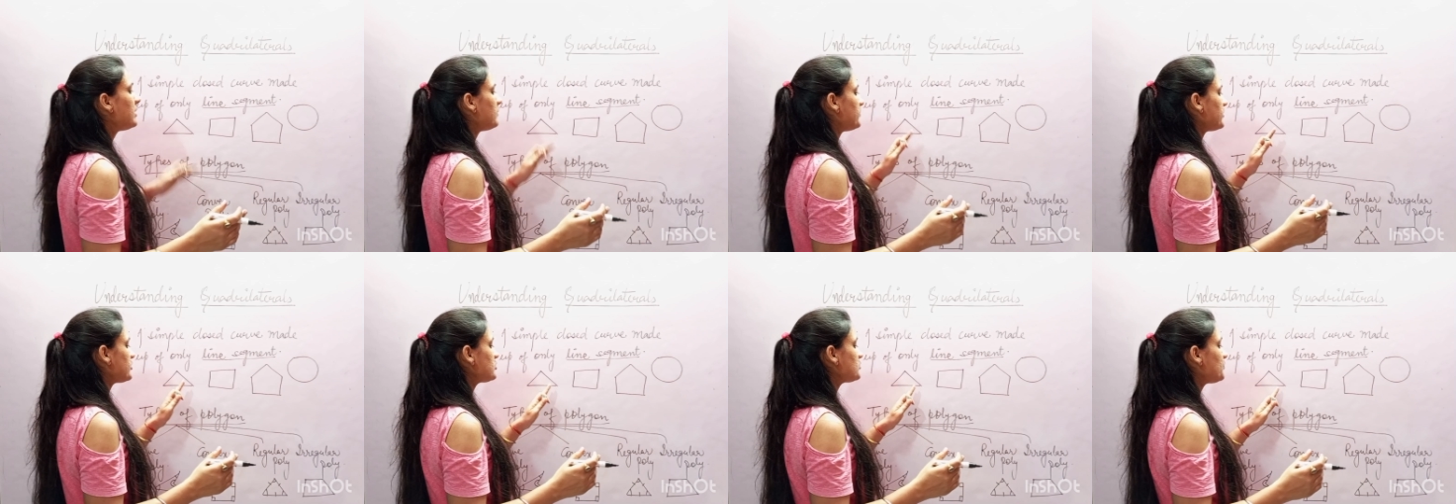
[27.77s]

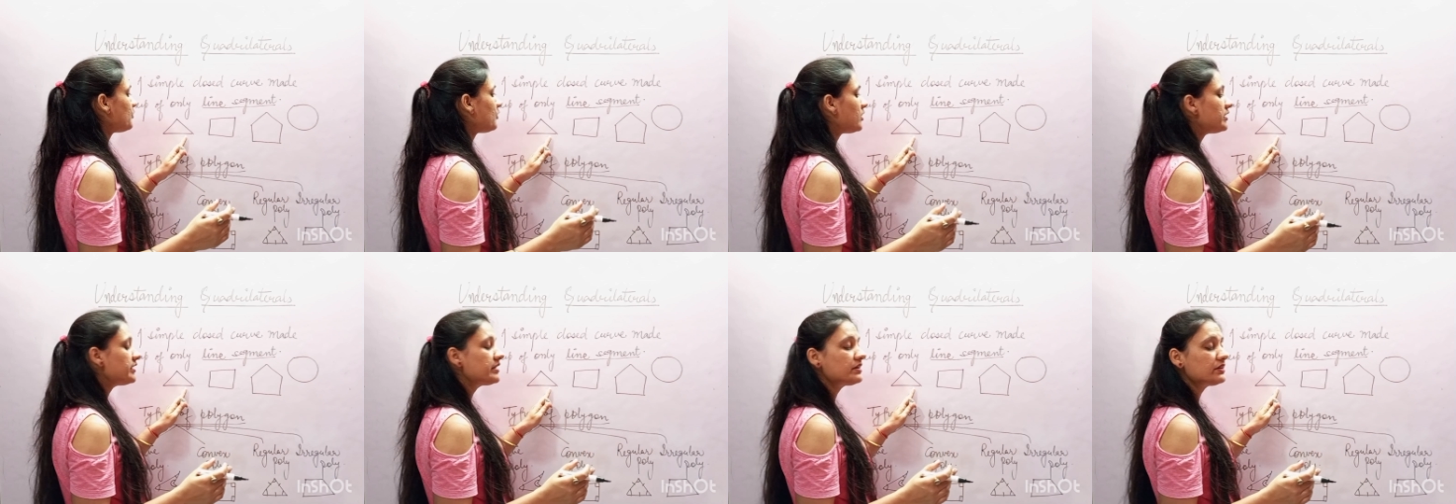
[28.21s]
Because
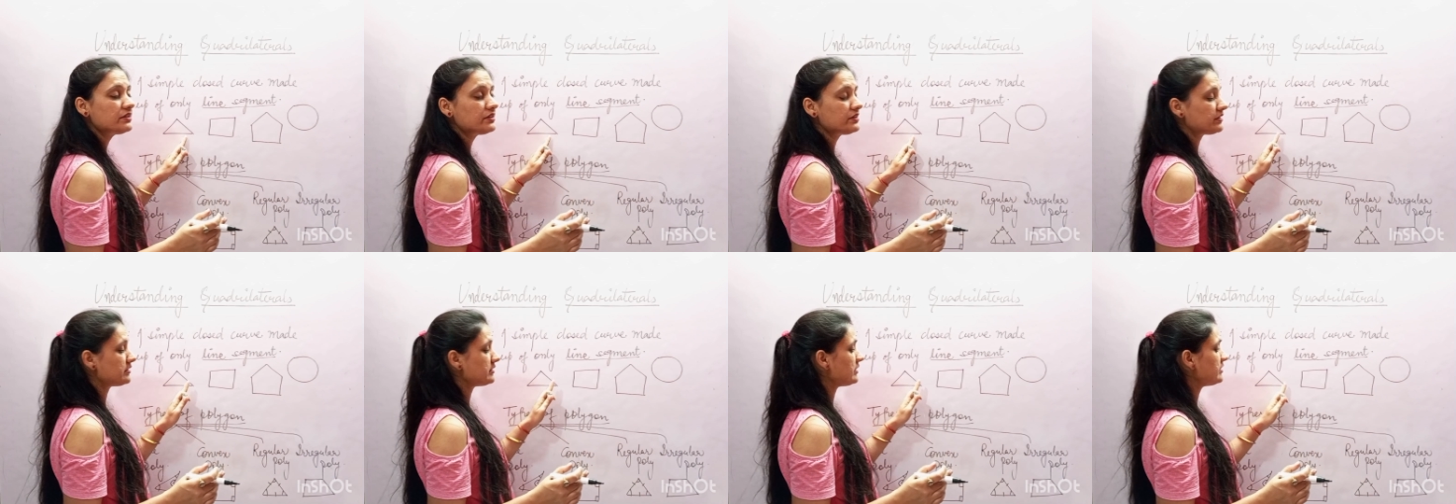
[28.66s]
polygon,
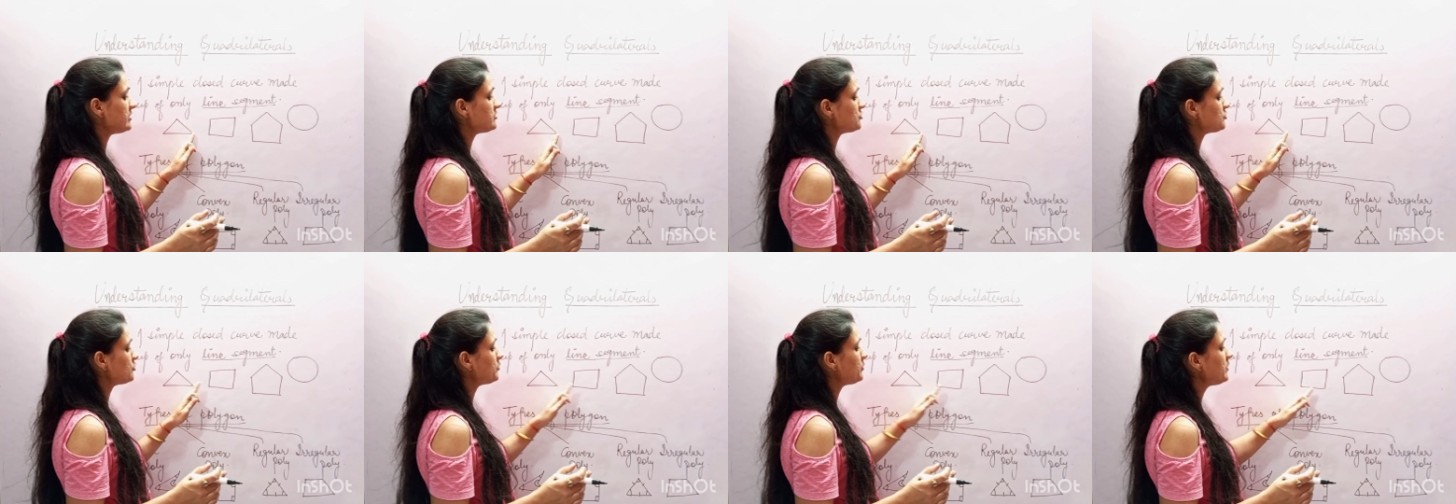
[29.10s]
it
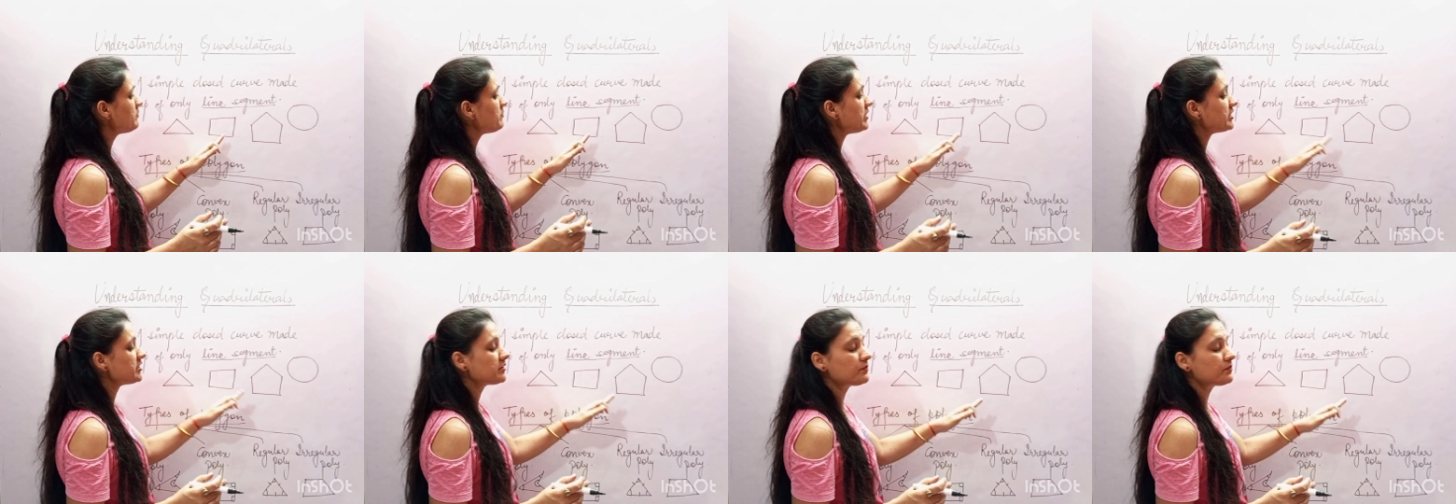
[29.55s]
should be
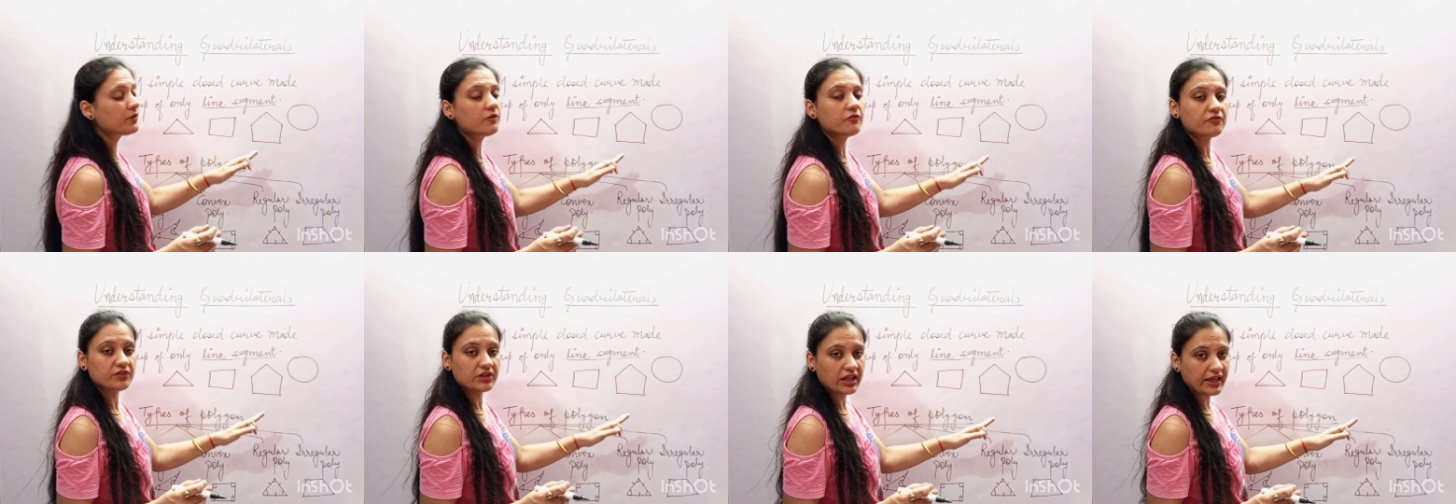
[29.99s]
made up
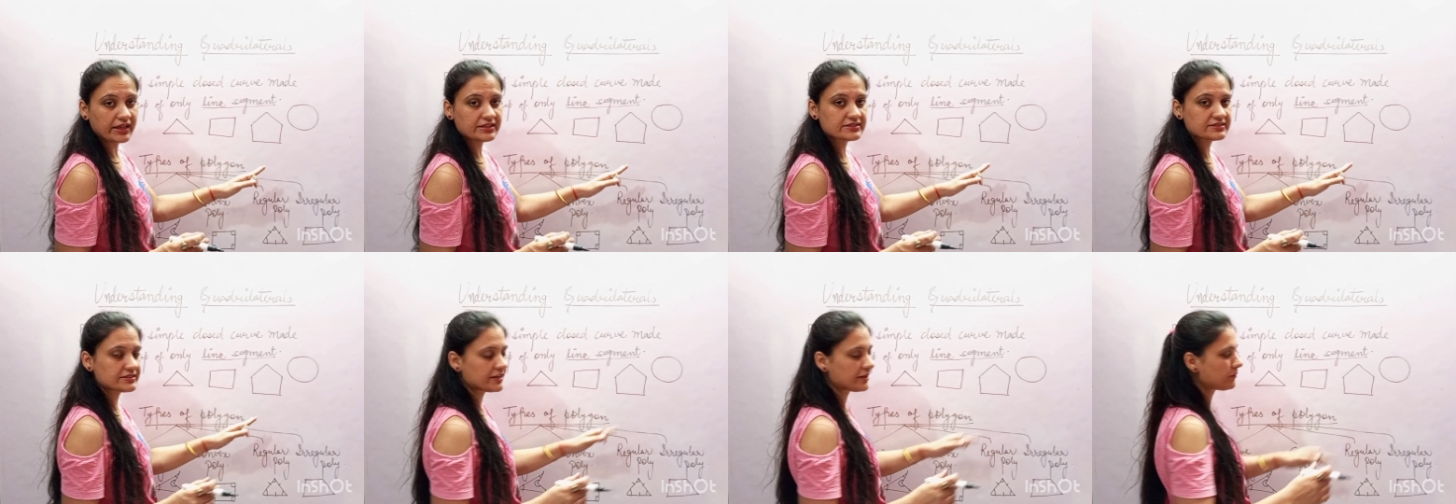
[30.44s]
of
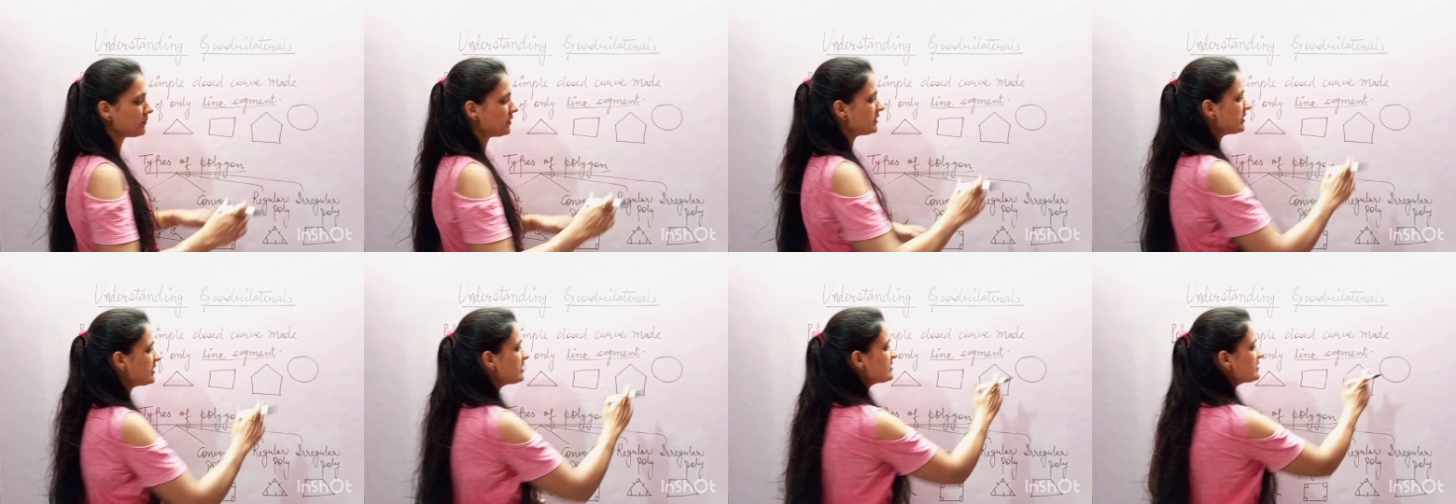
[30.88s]
line
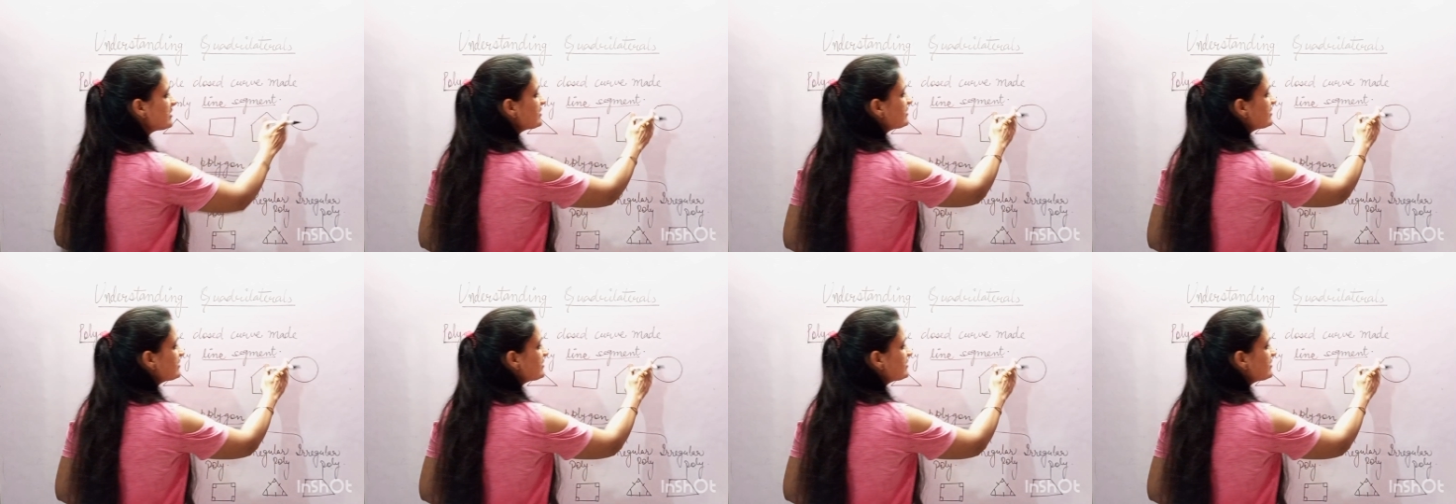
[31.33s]
segment. It's a